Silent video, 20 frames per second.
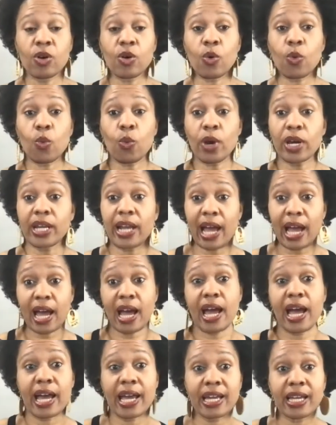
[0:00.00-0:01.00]
what
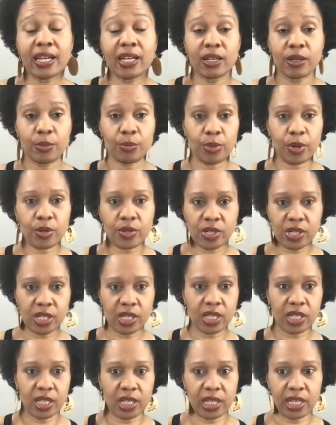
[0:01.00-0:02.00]
I
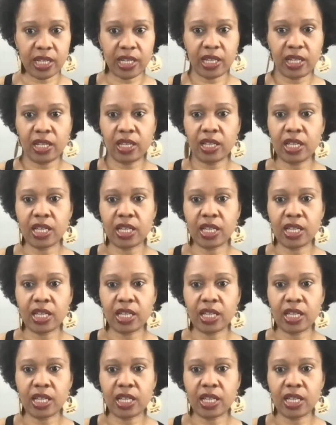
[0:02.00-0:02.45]
personally did